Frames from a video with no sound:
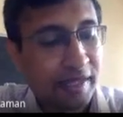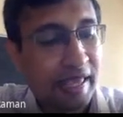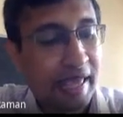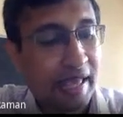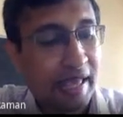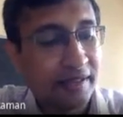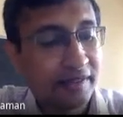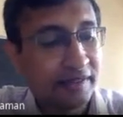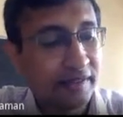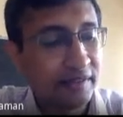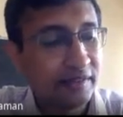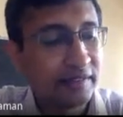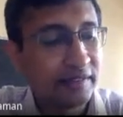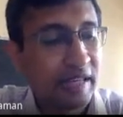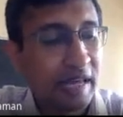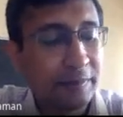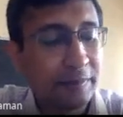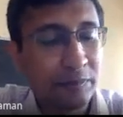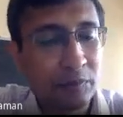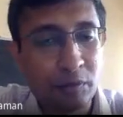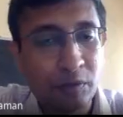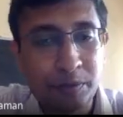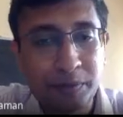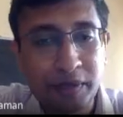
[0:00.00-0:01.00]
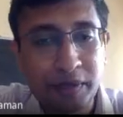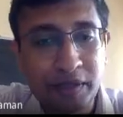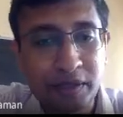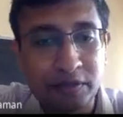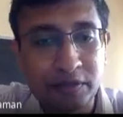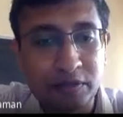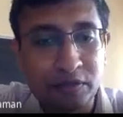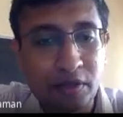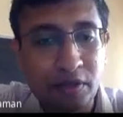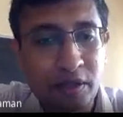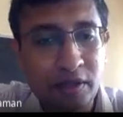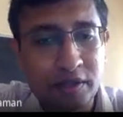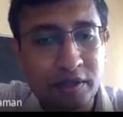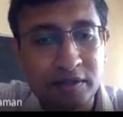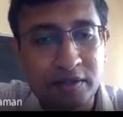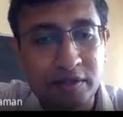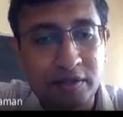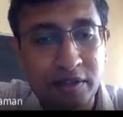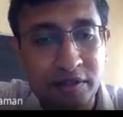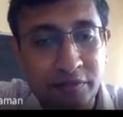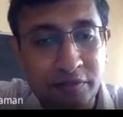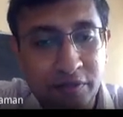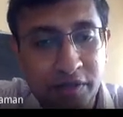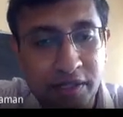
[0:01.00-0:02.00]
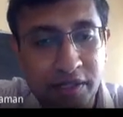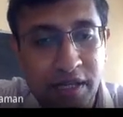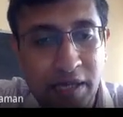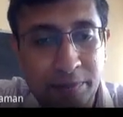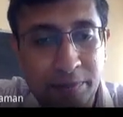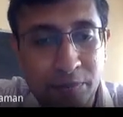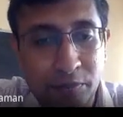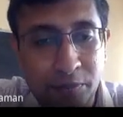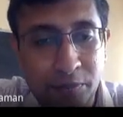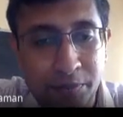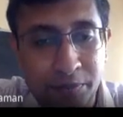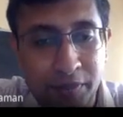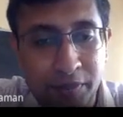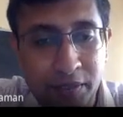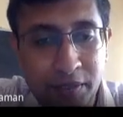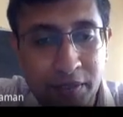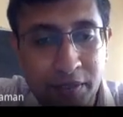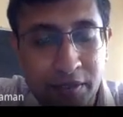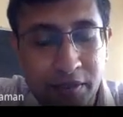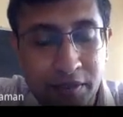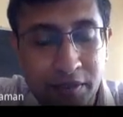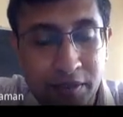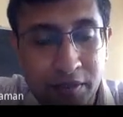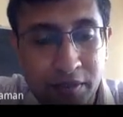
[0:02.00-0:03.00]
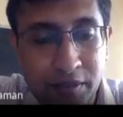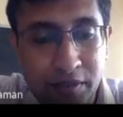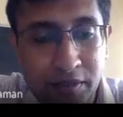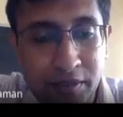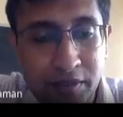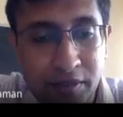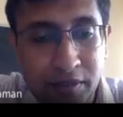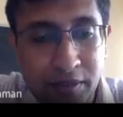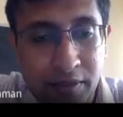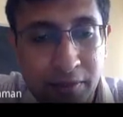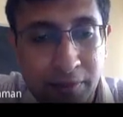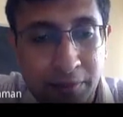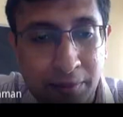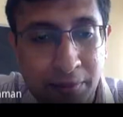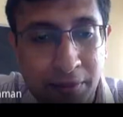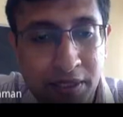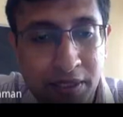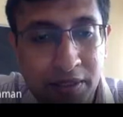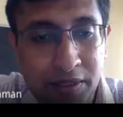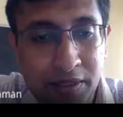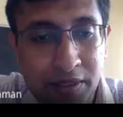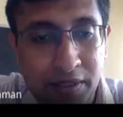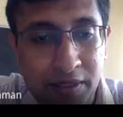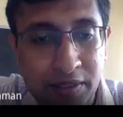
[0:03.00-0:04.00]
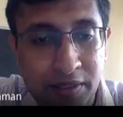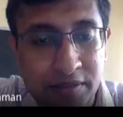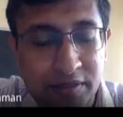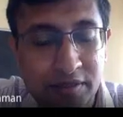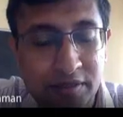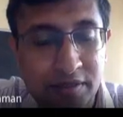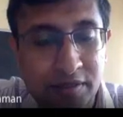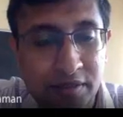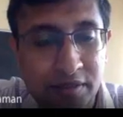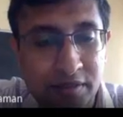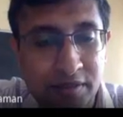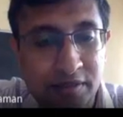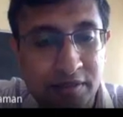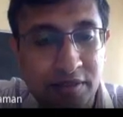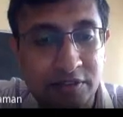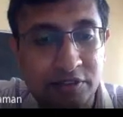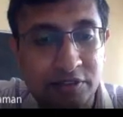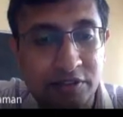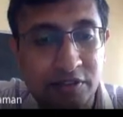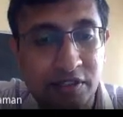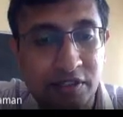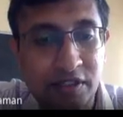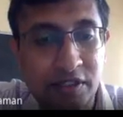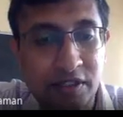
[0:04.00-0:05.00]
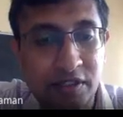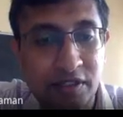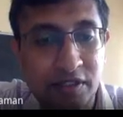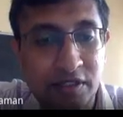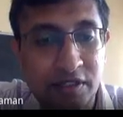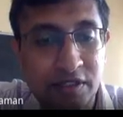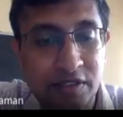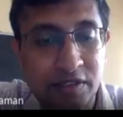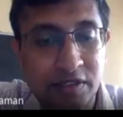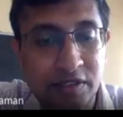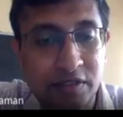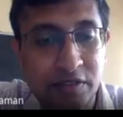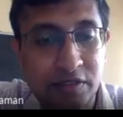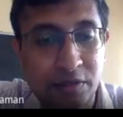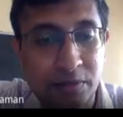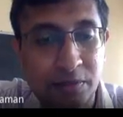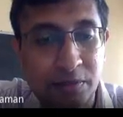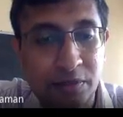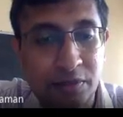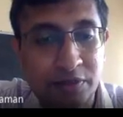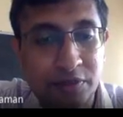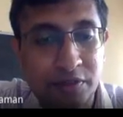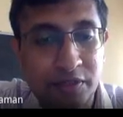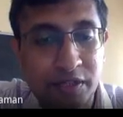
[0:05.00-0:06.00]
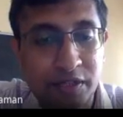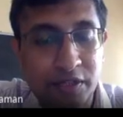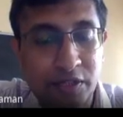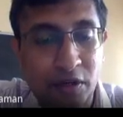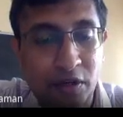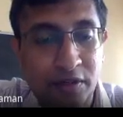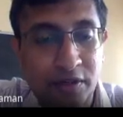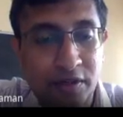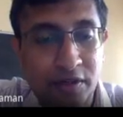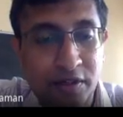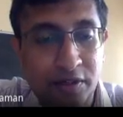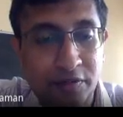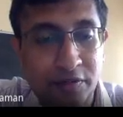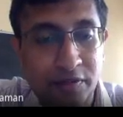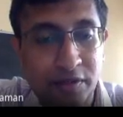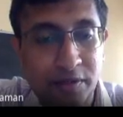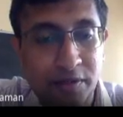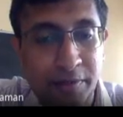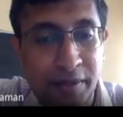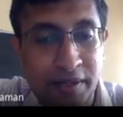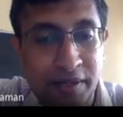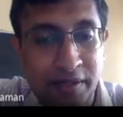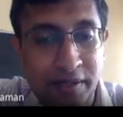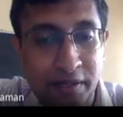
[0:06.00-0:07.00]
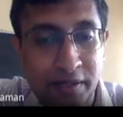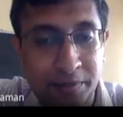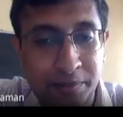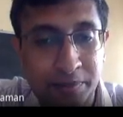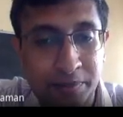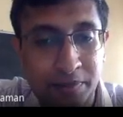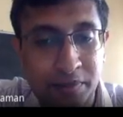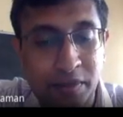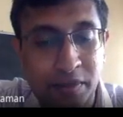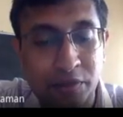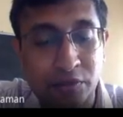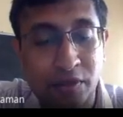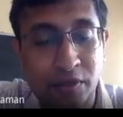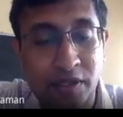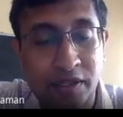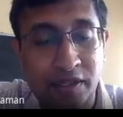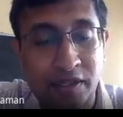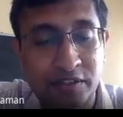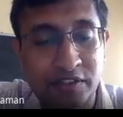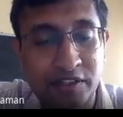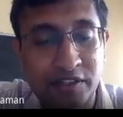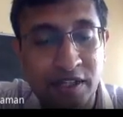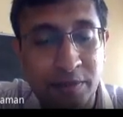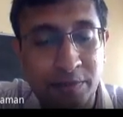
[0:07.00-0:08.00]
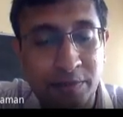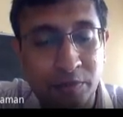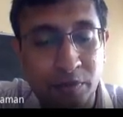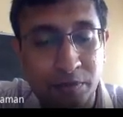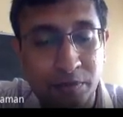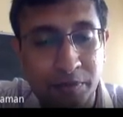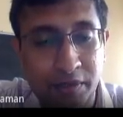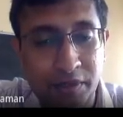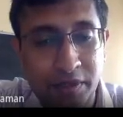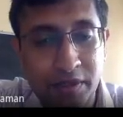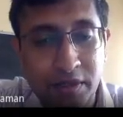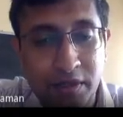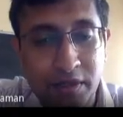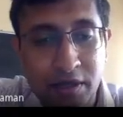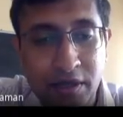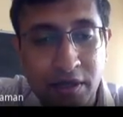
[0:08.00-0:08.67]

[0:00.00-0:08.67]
And this gap opening is not a trivial gap opening, but it's essentially a topologically non-trivial band gap, energy gap opening,